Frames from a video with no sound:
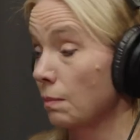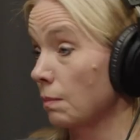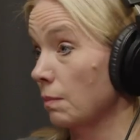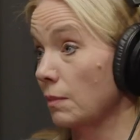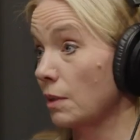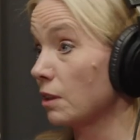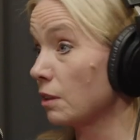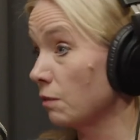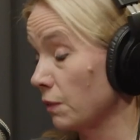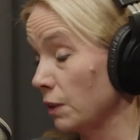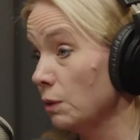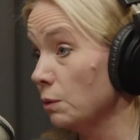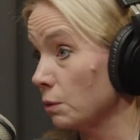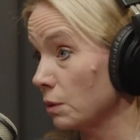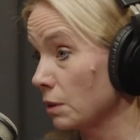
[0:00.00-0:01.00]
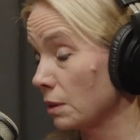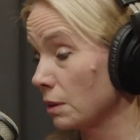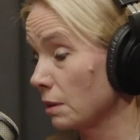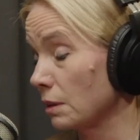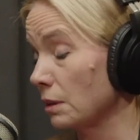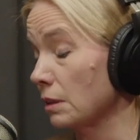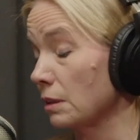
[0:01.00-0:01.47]
They're confused.
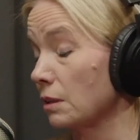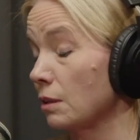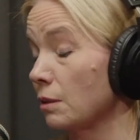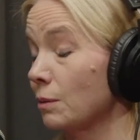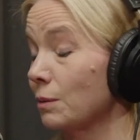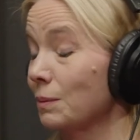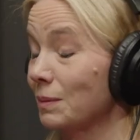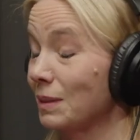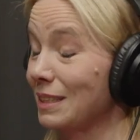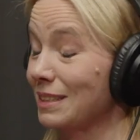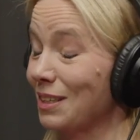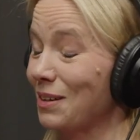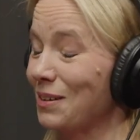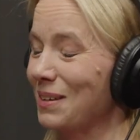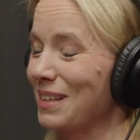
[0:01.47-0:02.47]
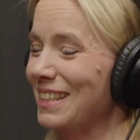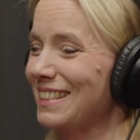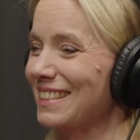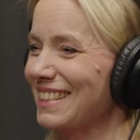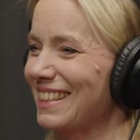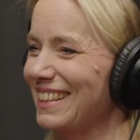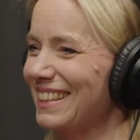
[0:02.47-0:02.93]
So it's always